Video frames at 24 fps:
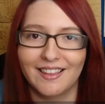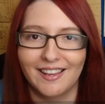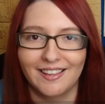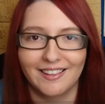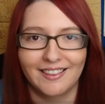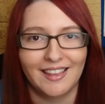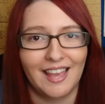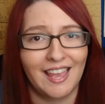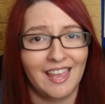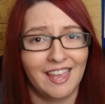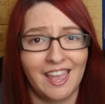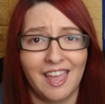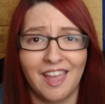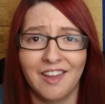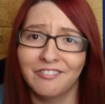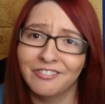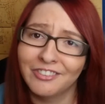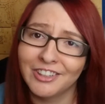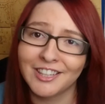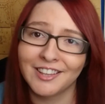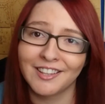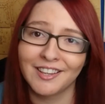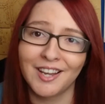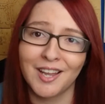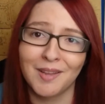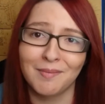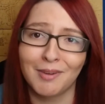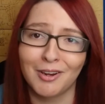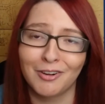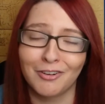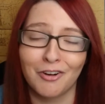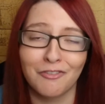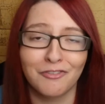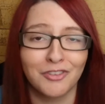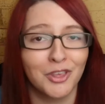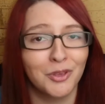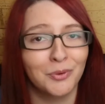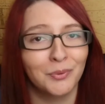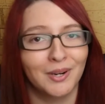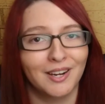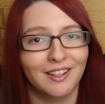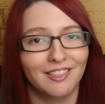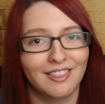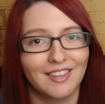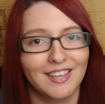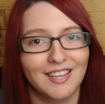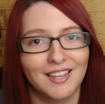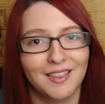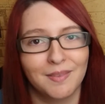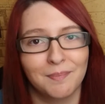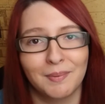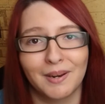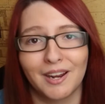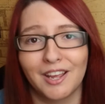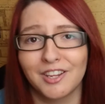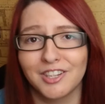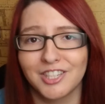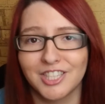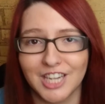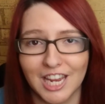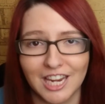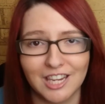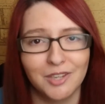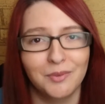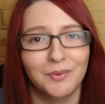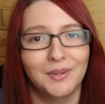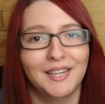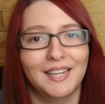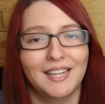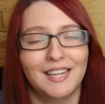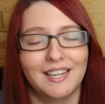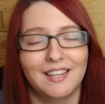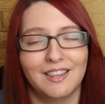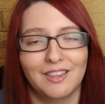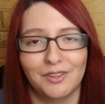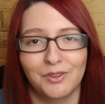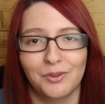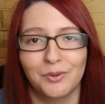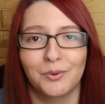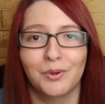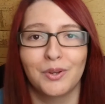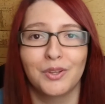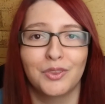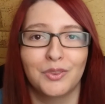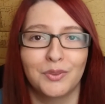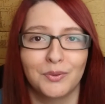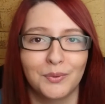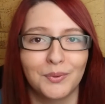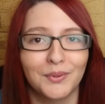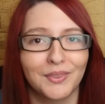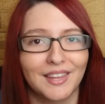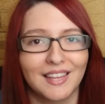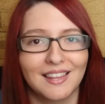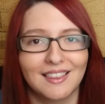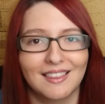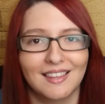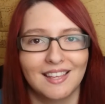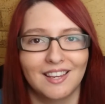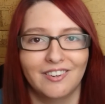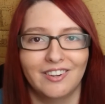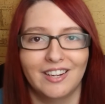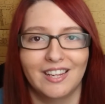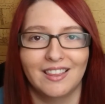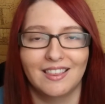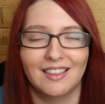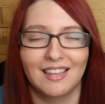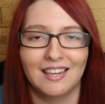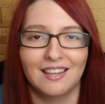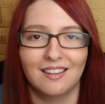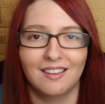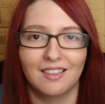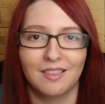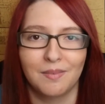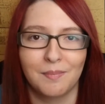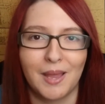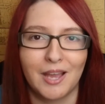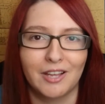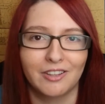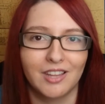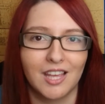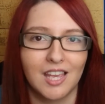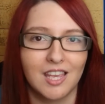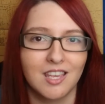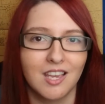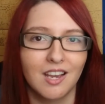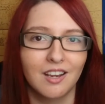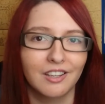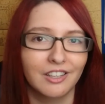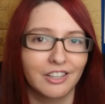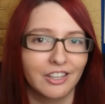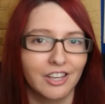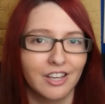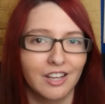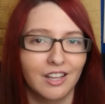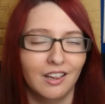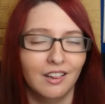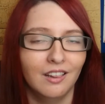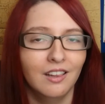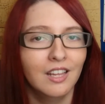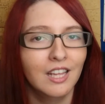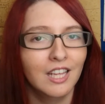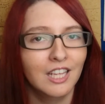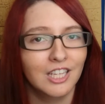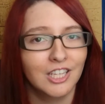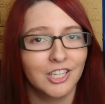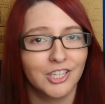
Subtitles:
I say it every time I review one of these, but I genuinely do adore this series. It is about a young girl.